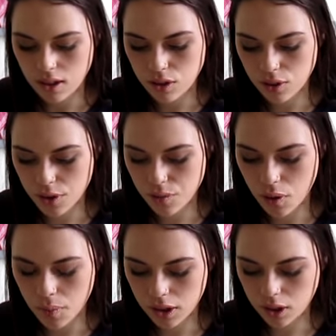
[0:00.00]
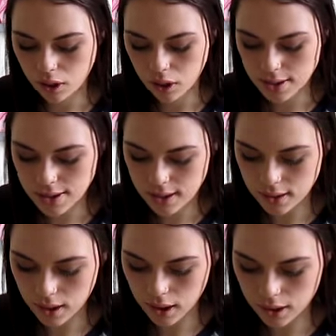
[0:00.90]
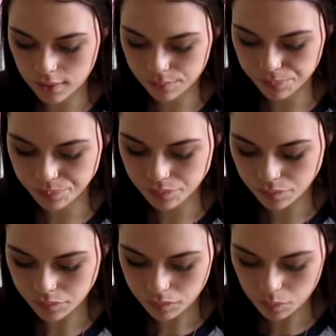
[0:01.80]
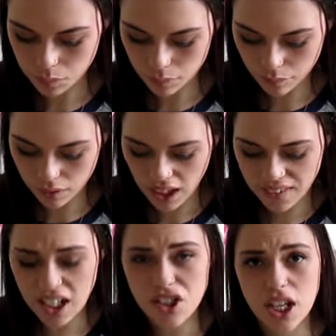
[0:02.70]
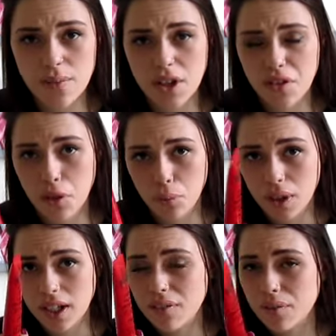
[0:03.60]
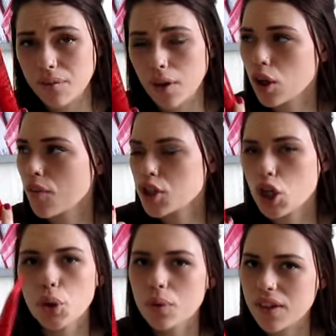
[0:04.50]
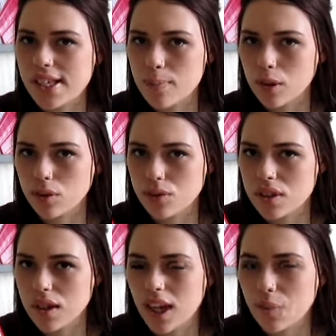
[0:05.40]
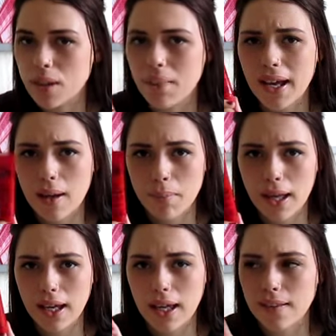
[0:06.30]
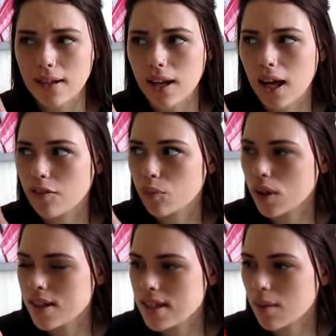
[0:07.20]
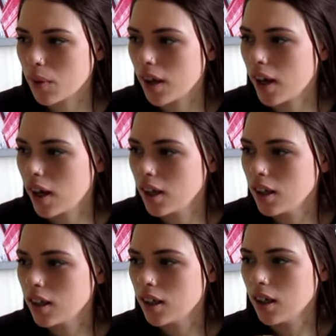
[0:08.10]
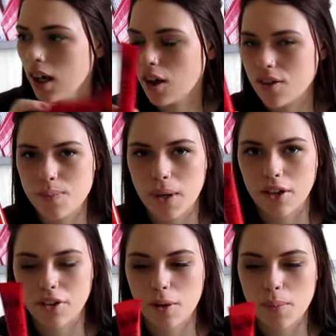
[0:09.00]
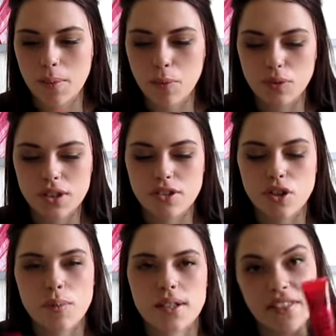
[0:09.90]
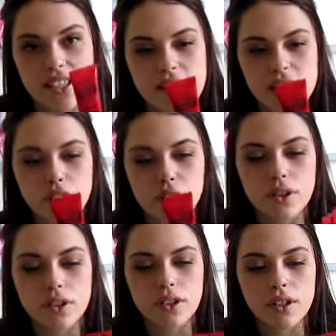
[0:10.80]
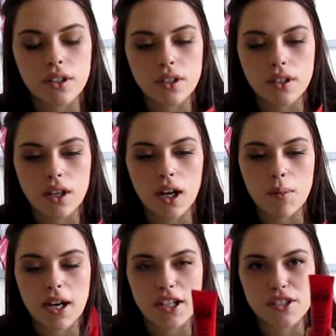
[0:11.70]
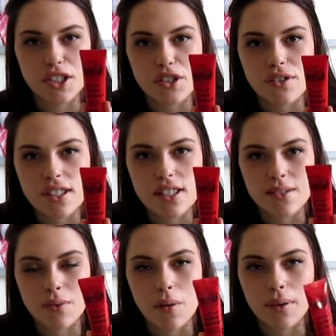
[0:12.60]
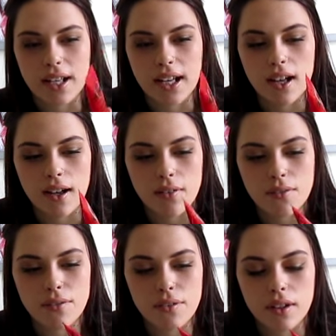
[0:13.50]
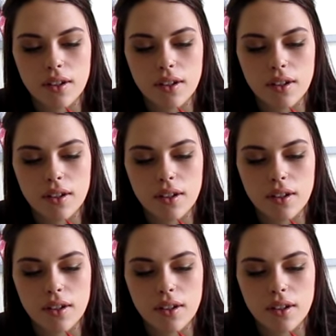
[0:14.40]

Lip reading: sort of a throw-on gloss. I think I actually have another two of these bottles. I have one in my handbag and then I have one somewhere else, but I don't know. But I bought this Nube. This is a good, I actually use this as well when I have